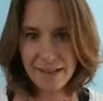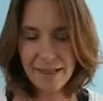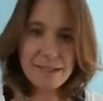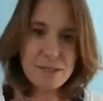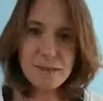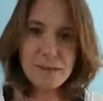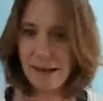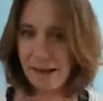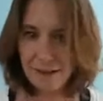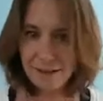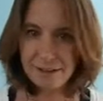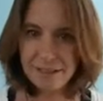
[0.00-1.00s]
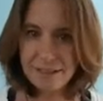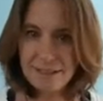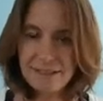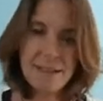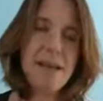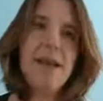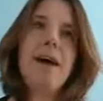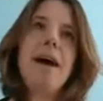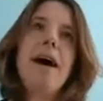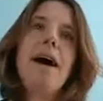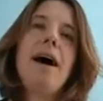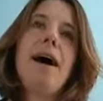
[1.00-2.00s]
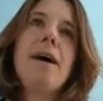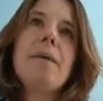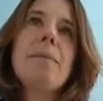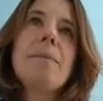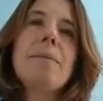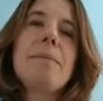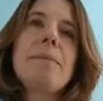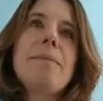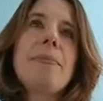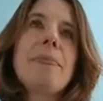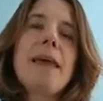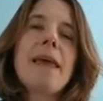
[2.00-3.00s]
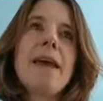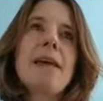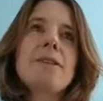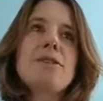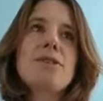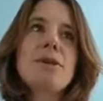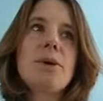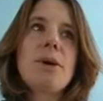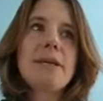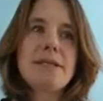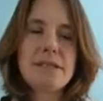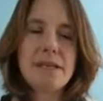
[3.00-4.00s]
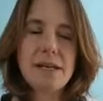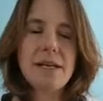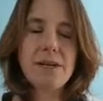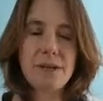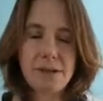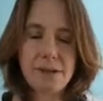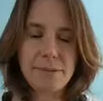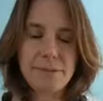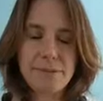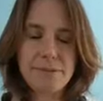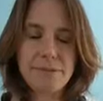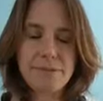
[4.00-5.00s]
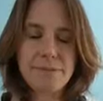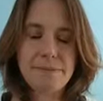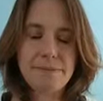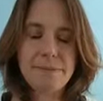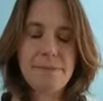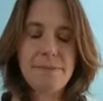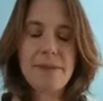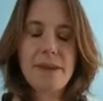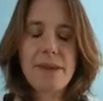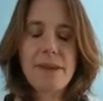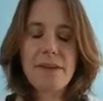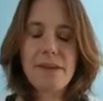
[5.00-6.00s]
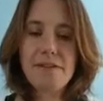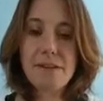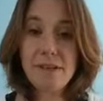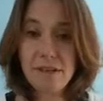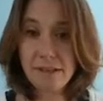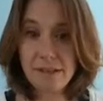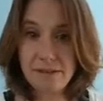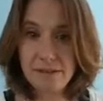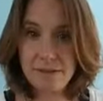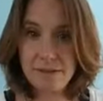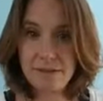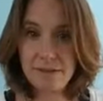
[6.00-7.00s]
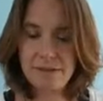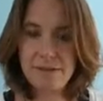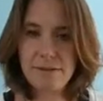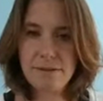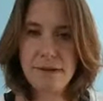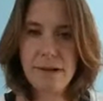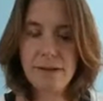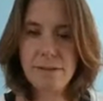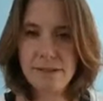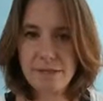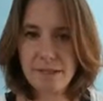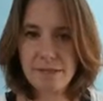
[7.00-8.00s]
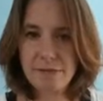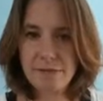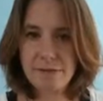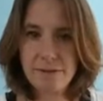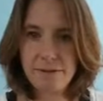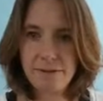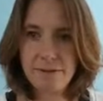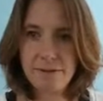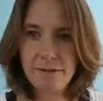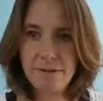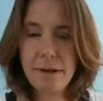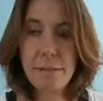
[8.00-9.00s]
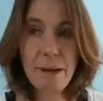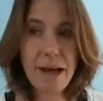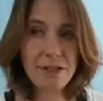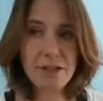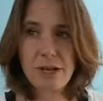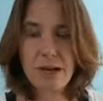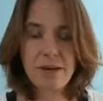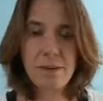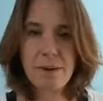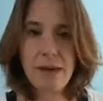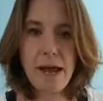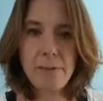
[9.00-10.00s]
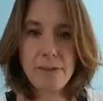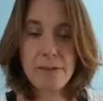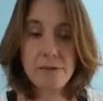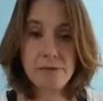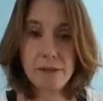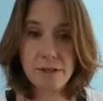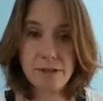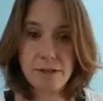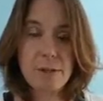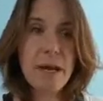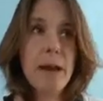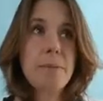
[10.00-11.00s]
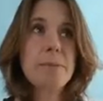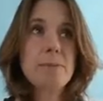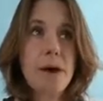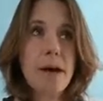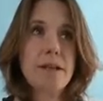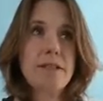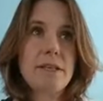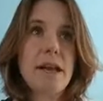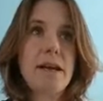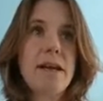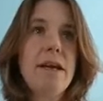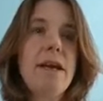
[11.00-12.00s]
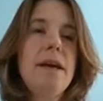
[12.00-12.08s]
That's what anger is. And so I say to her, even in guilt, I am safe. And backtrack it. What happened first? What happened prior to that?